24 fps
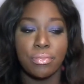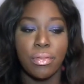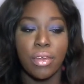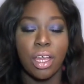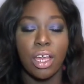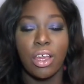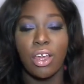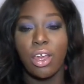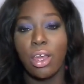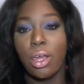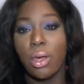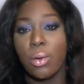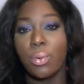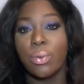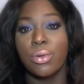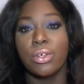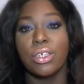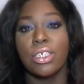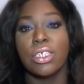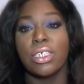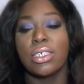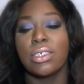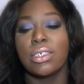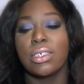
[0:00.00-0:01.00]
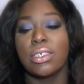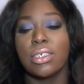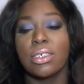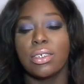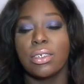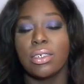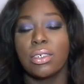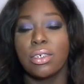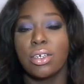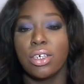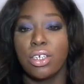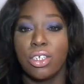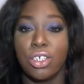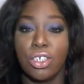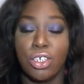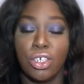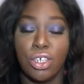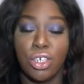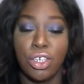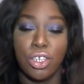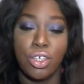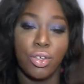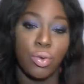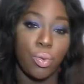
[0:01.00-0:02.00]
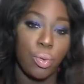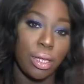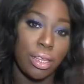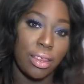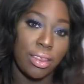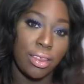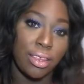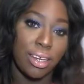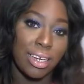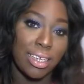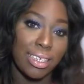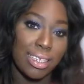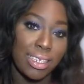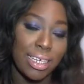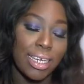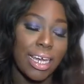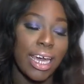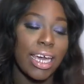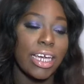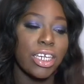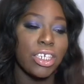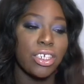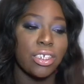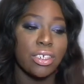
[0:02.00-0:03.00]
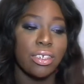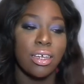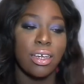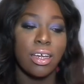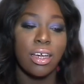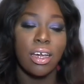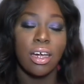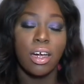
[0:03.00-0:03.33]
you would continue with litigation,